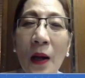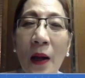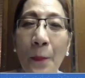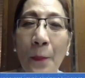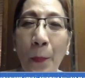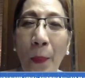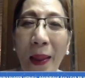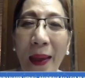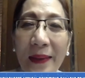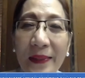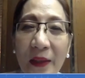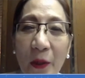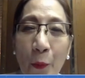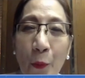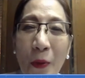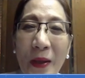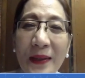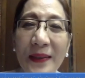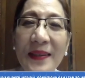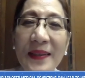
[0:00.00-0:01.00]

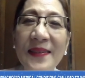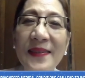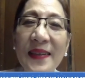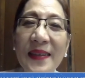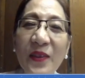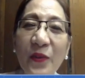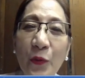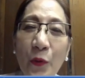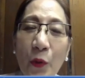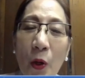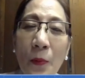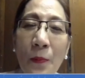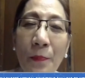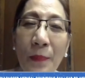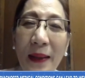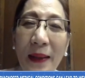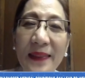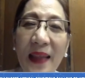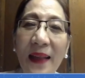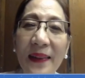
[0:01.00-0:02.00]
Prader-Willi syndrome,
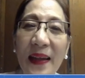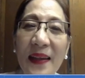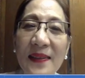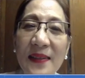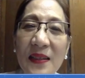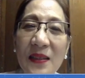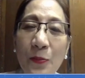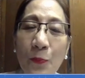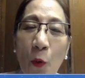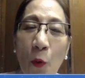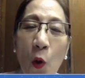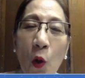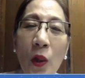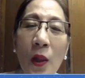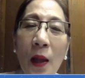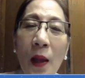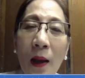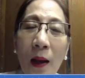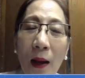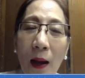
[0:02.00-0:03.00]
but that is a small
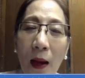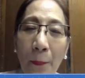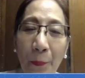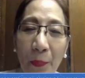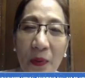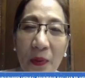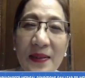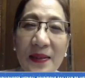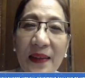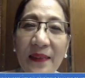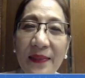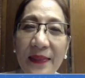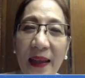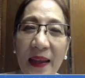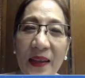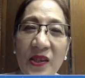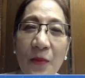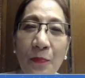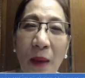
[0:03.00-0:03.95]
percentage.